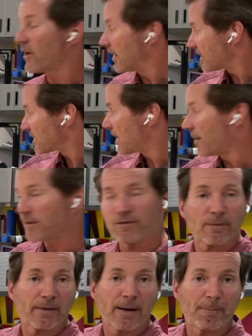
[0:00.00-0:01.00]
and it's coming
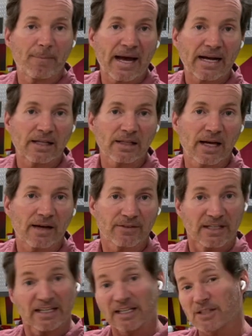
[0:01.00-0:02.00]
from that back left.
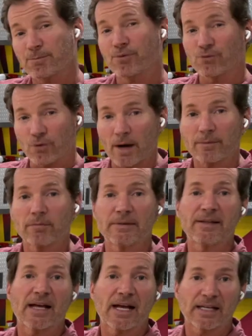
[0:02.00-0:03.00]
It's probably
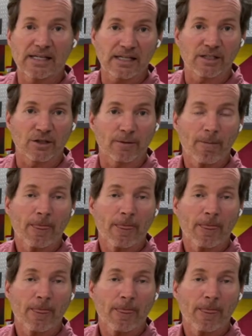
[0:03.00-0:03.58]
that gear.